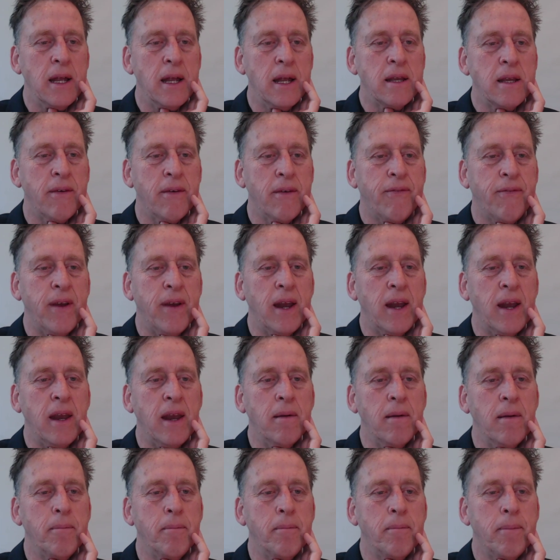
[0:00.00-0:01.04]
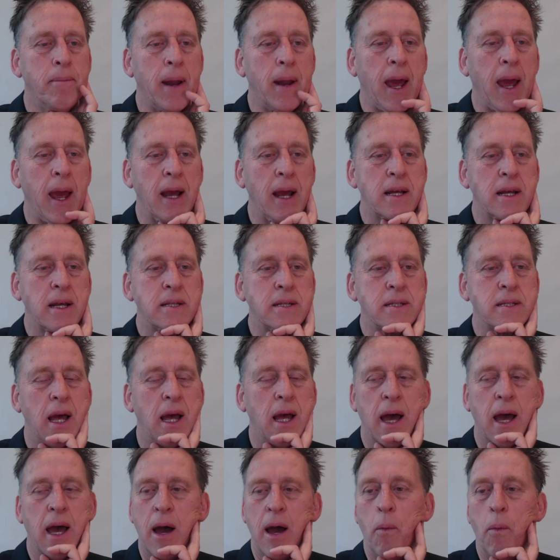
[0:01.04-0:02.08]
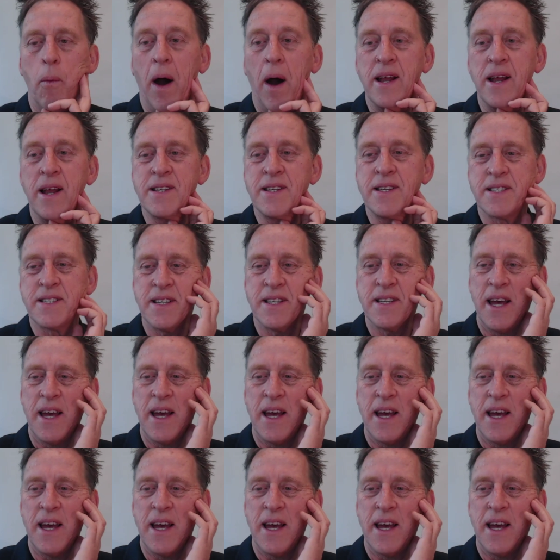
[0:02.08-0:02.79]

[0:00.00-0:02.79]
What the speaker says: defending White's